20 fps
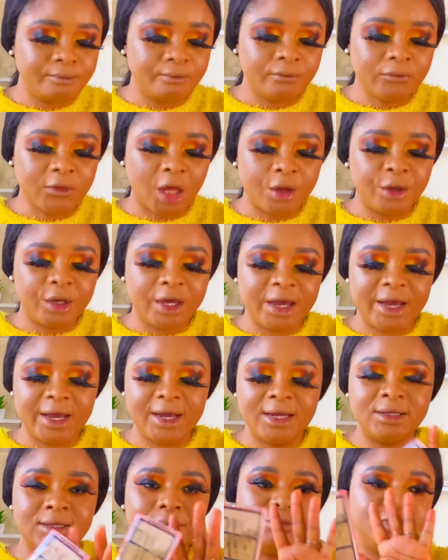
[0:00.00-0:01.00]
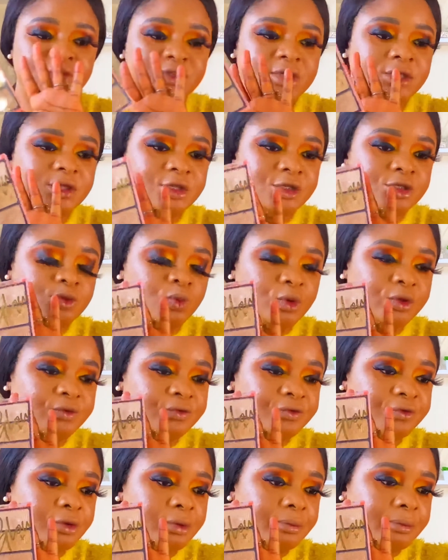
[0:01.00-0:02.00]
Okay, and I'm using this one
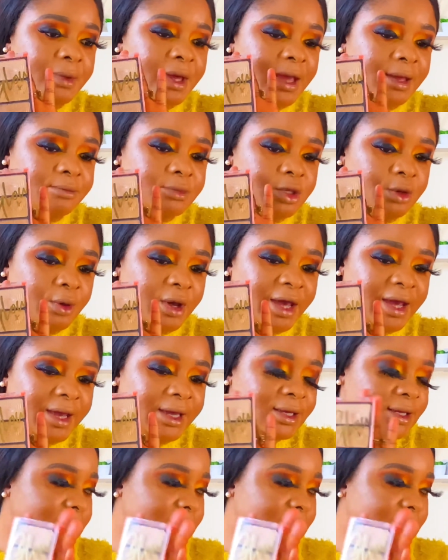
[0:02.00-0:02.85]
from MUA.